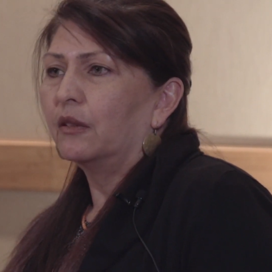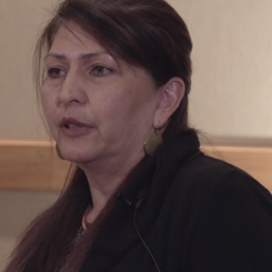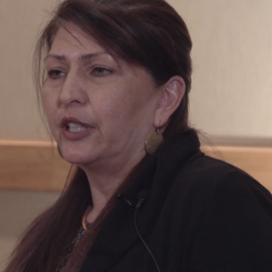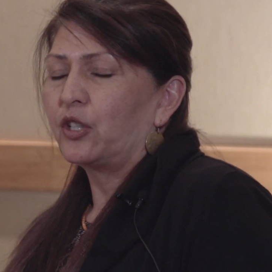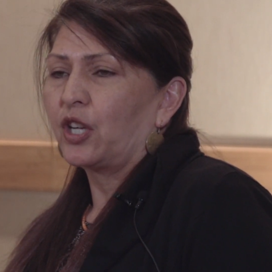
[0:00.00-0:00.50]

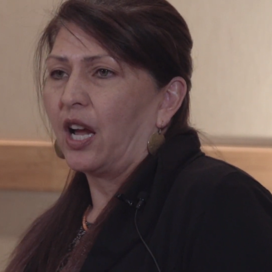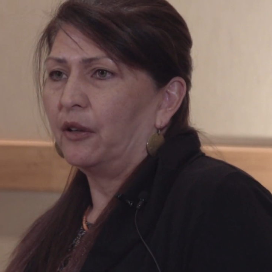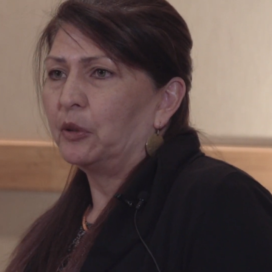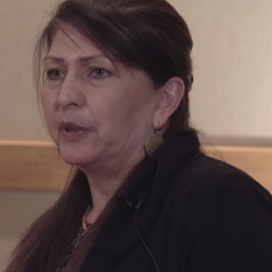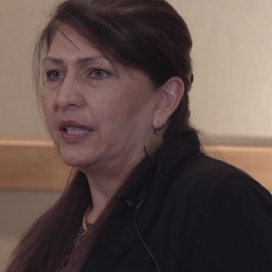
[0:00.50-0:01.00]
which
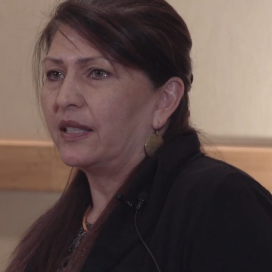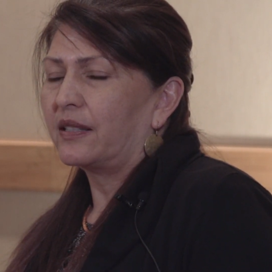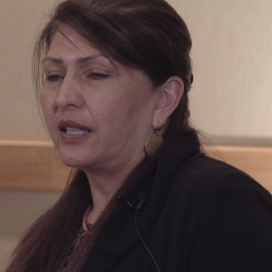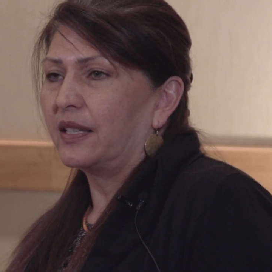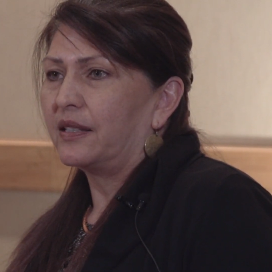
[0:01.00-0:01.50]
I will be
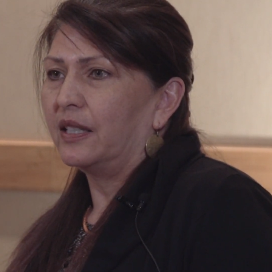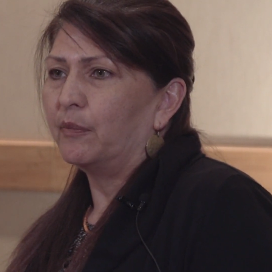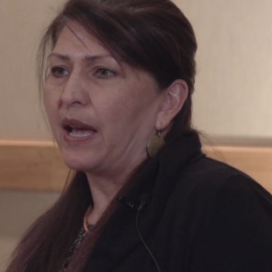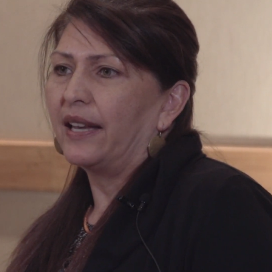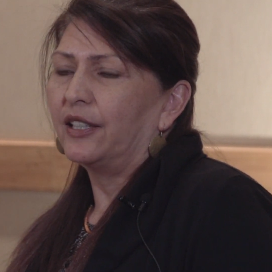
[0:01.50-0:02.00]

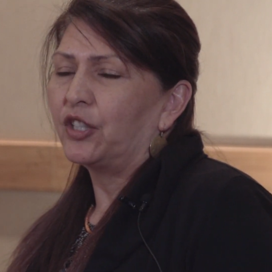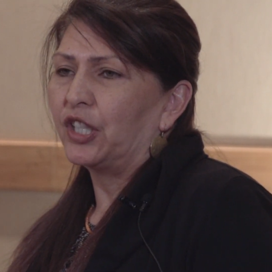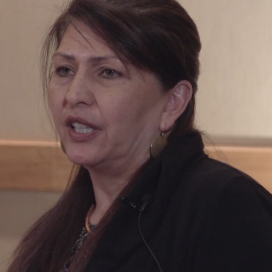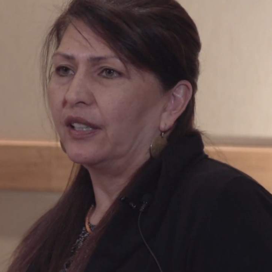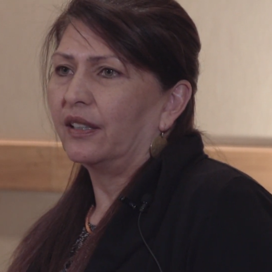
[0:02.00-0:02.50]
discussing
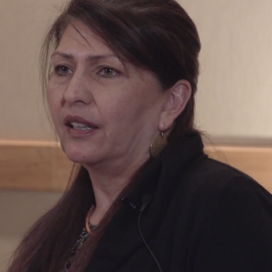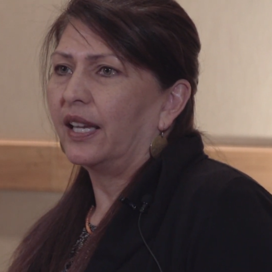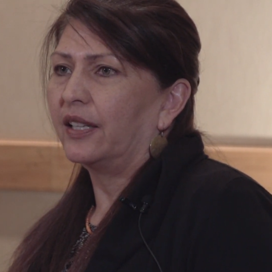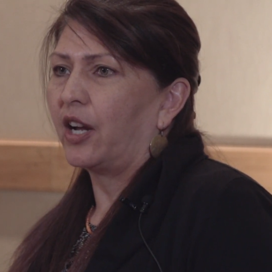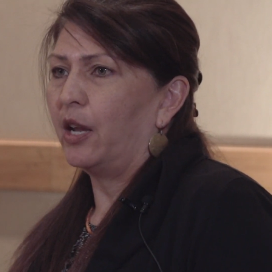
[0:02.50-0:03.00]
managing
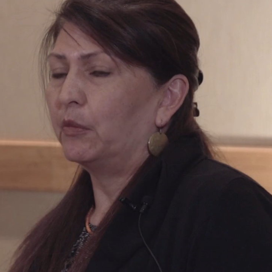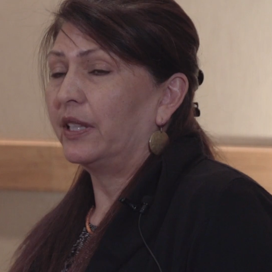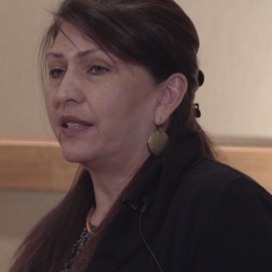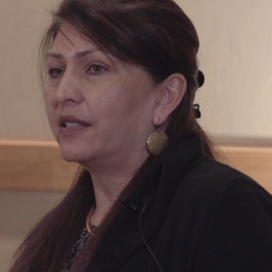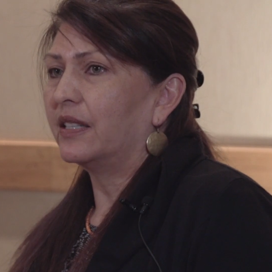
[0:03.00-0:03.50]
an
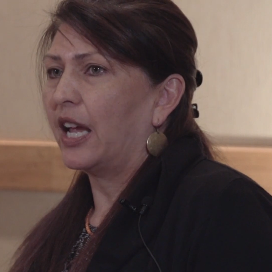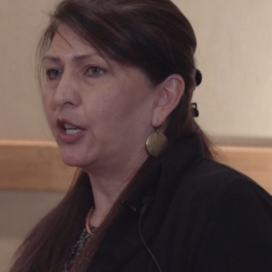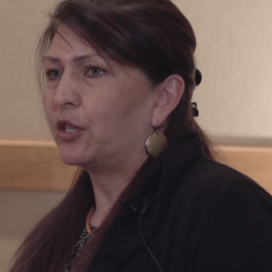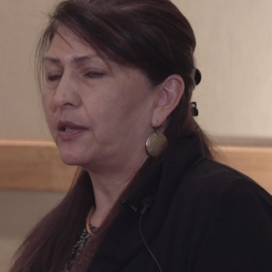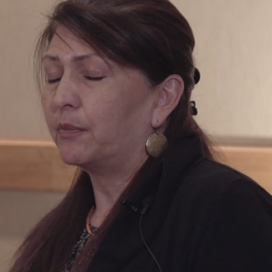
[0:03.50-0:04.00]
IMLS
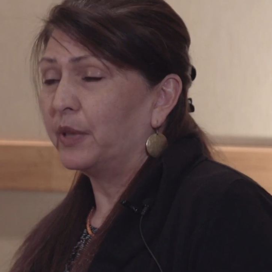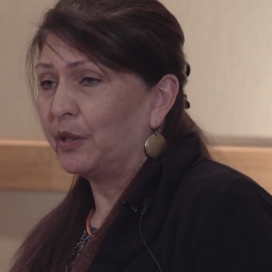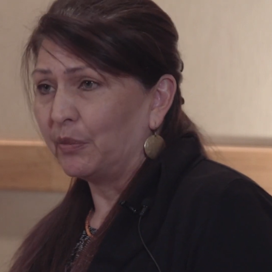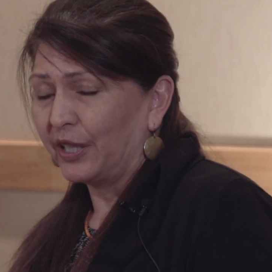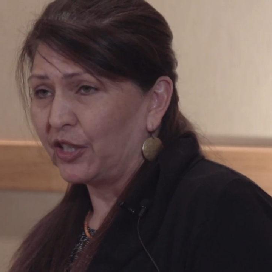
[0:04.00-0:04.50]

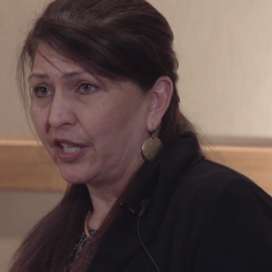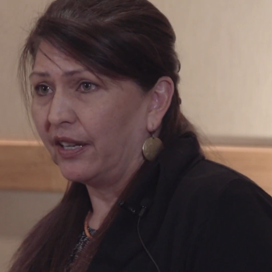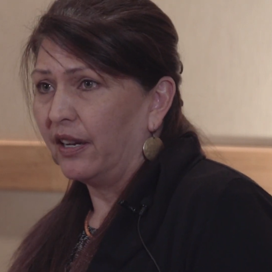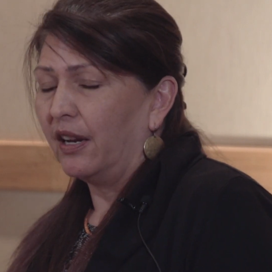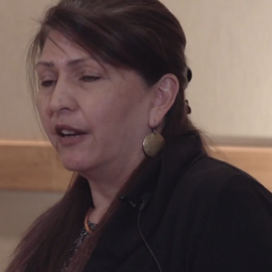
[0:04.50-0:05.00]
enhancement
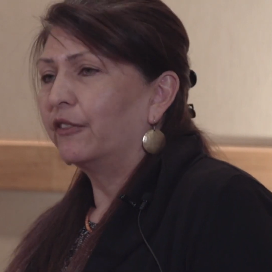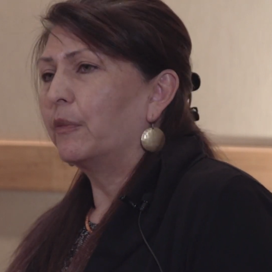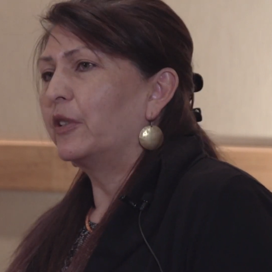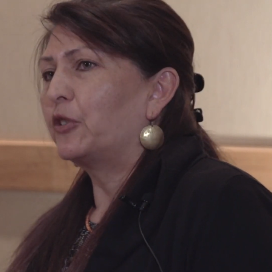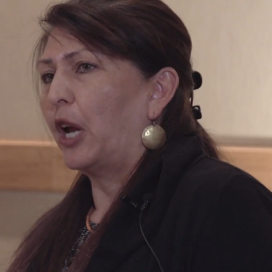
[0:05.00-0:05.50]
budget
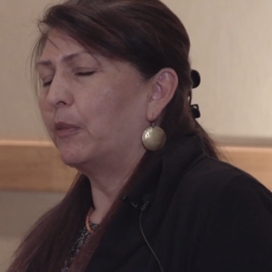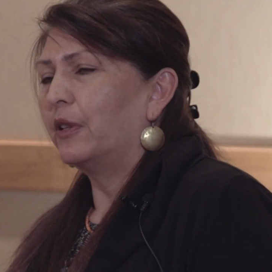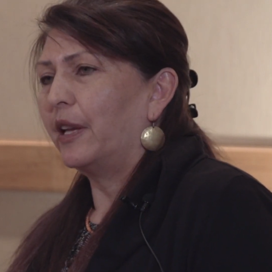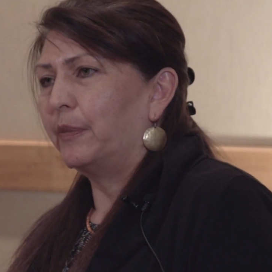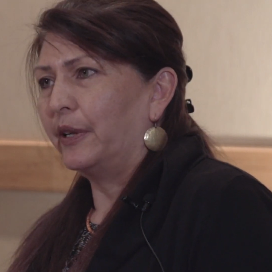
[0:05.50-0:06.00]
from the
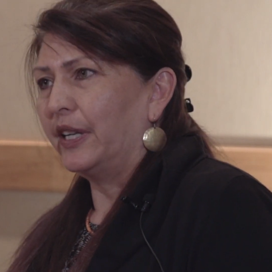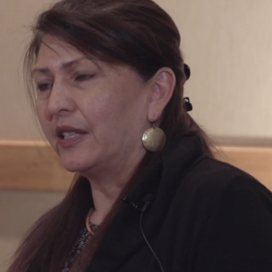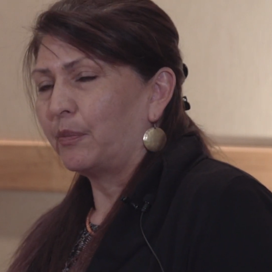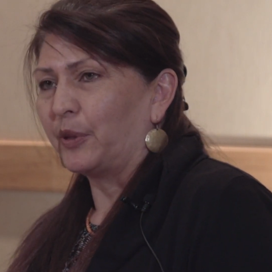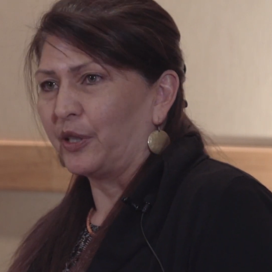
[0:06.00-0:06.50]
tribal
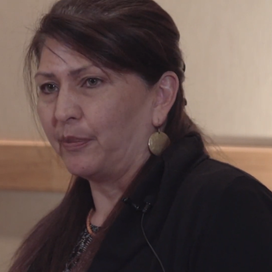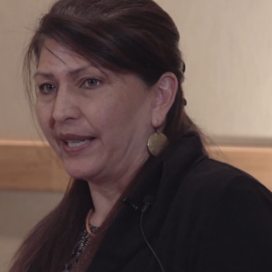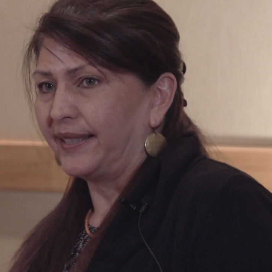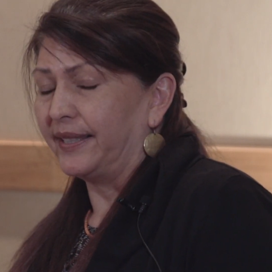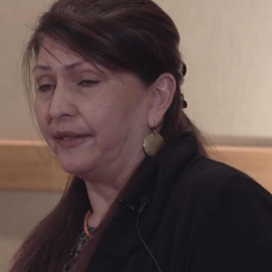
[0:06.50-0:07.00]
librarian's
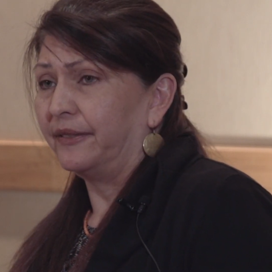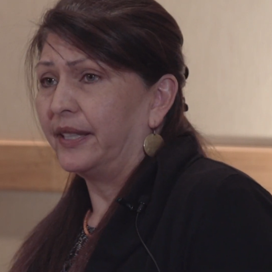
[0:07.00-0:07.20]
perspective.